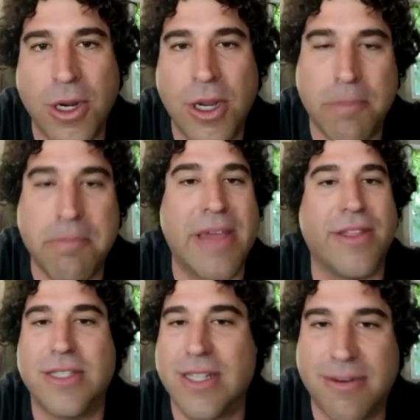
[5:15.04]

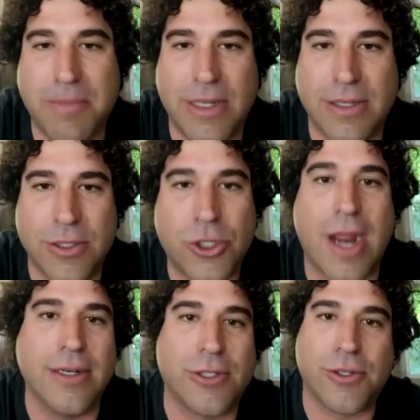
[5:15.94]
methods that have been tried
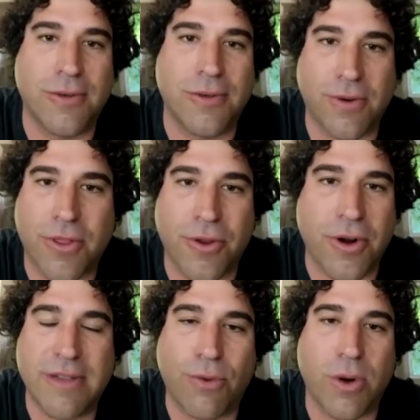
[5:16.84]
and true for
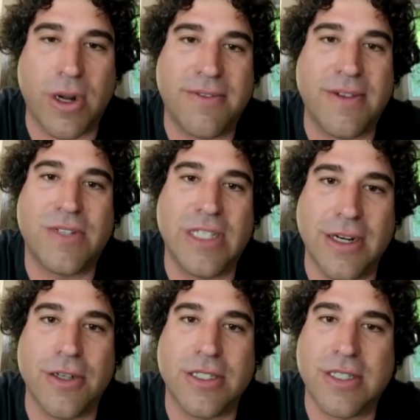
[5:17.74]
30, 40, 50
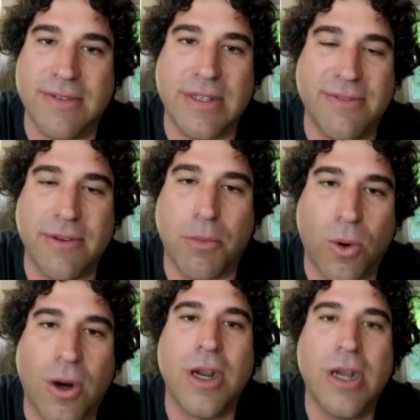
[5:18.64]
years, even more.